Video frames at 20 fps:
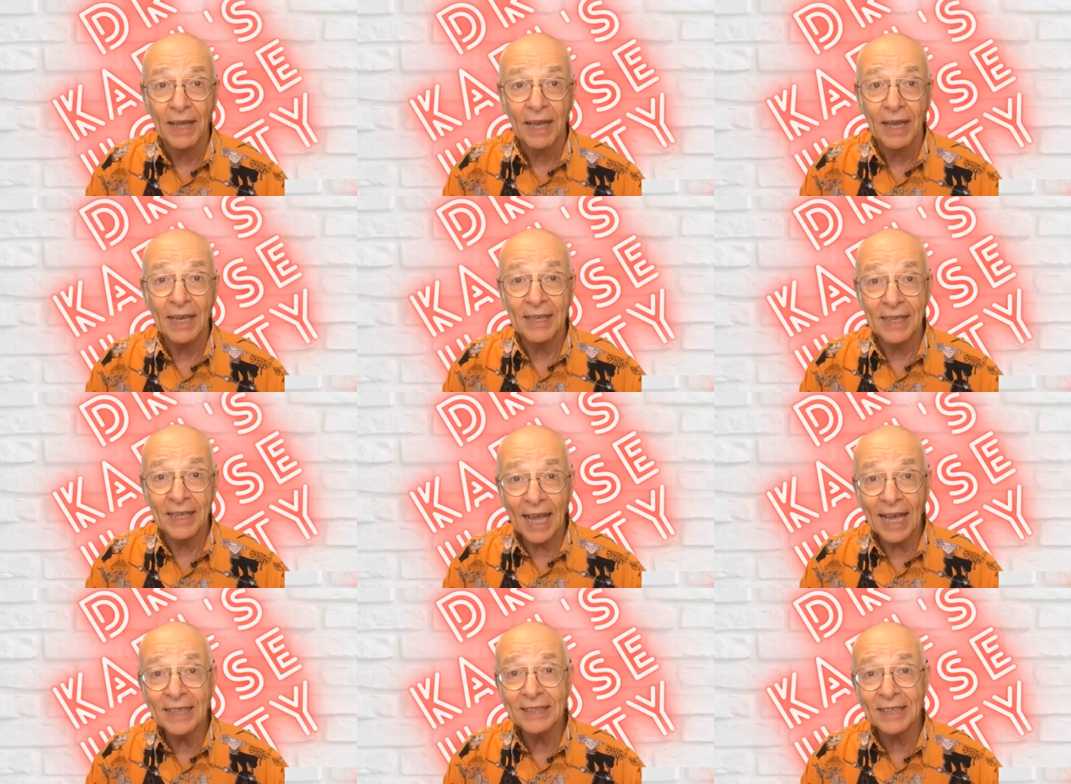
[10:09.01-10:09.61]
And
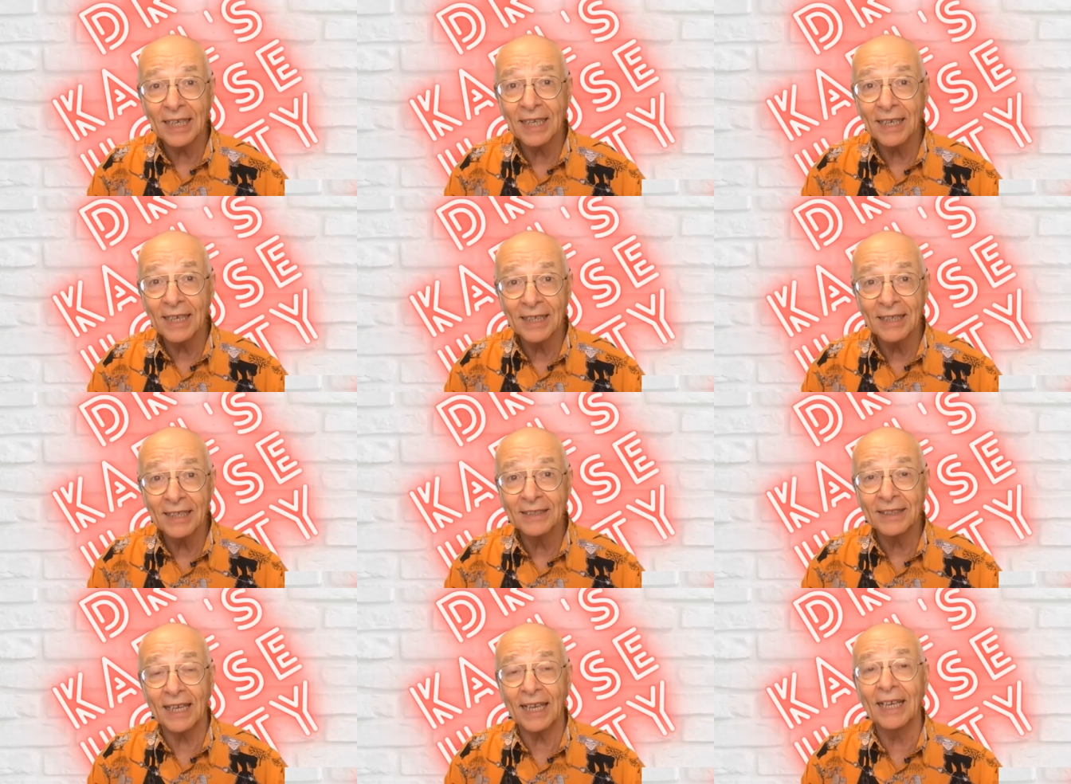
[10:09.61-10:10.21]
the answer
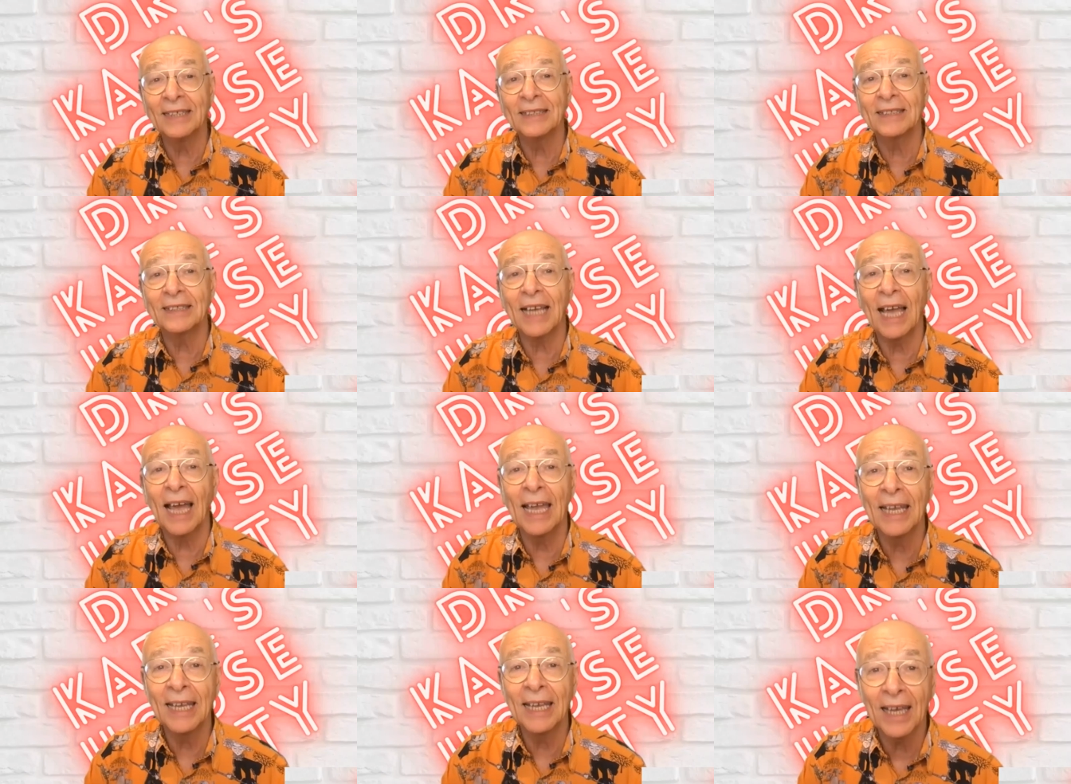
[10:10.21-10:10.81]
is it's
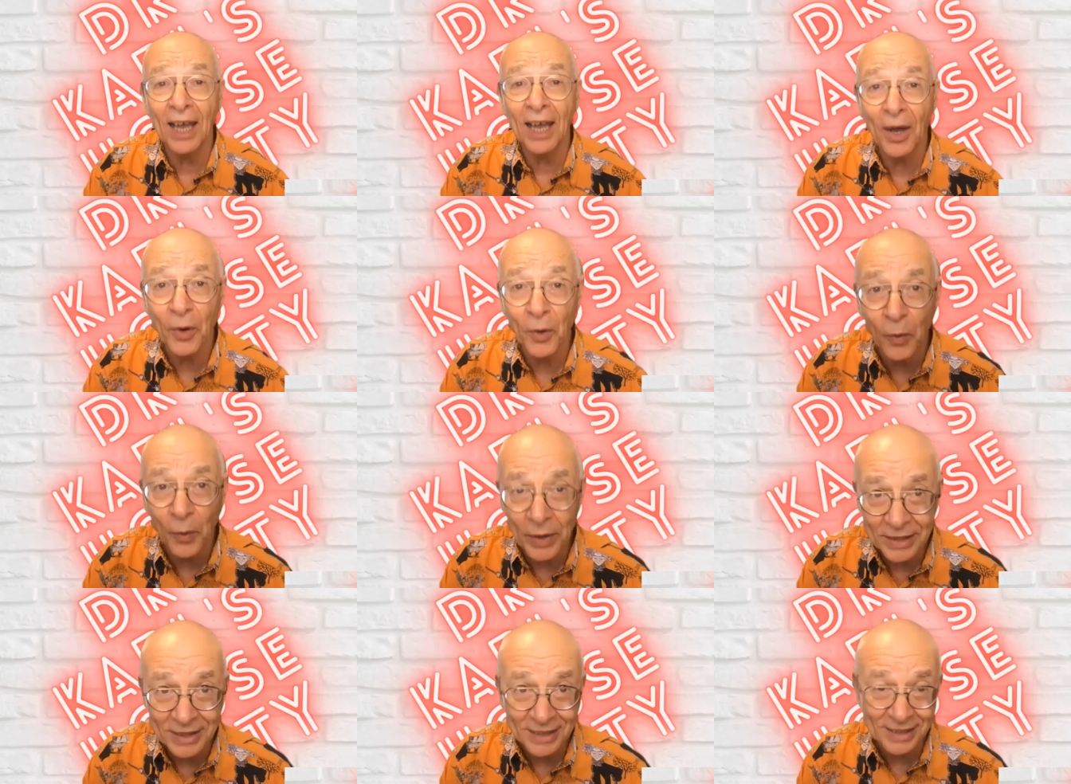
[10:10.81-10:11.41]
a
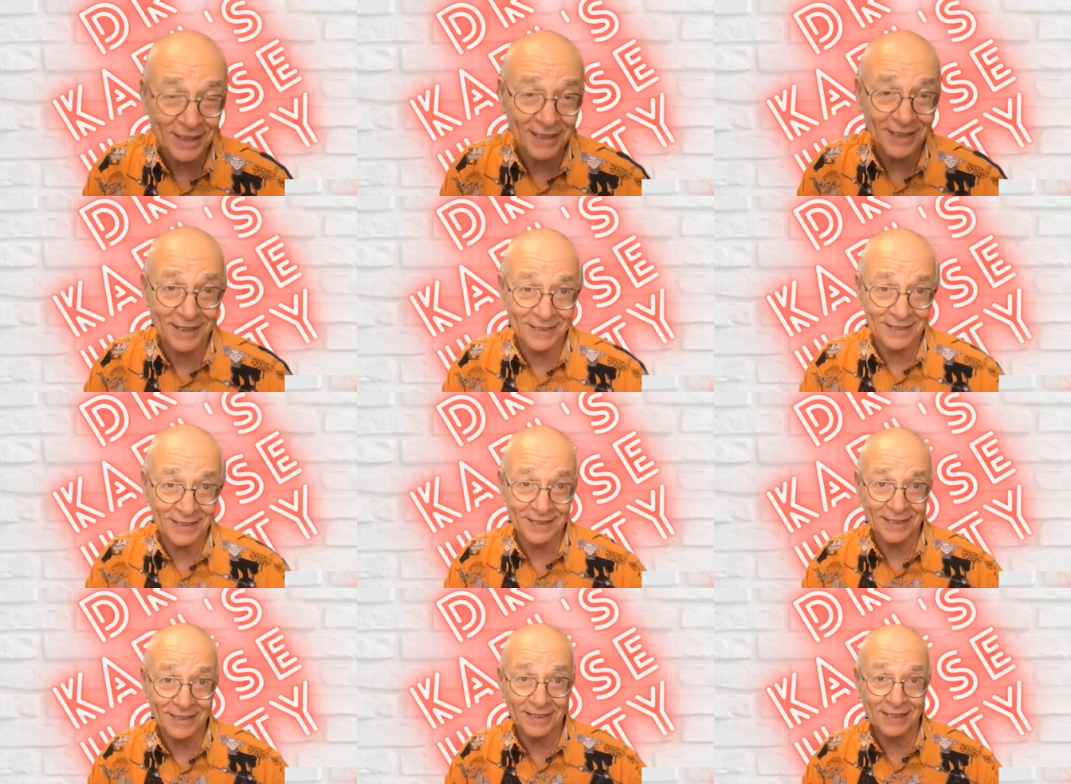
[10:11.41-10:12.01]

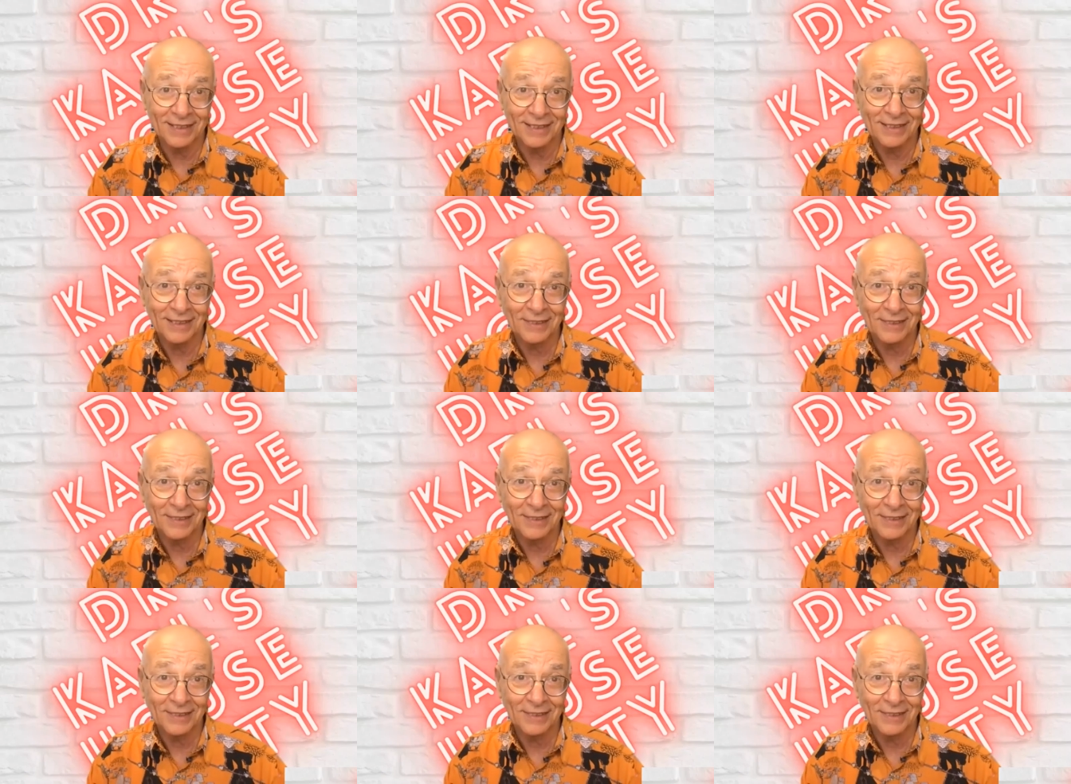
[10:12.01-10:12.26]
coincidence.